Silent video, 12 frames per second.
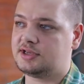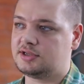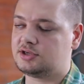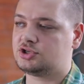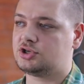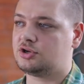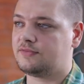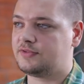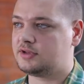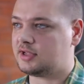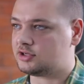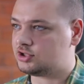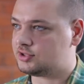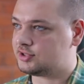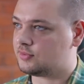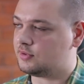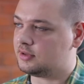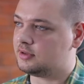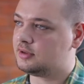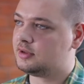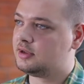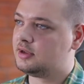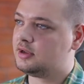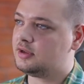addition of the touch screen.
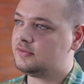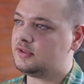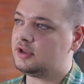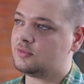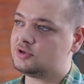The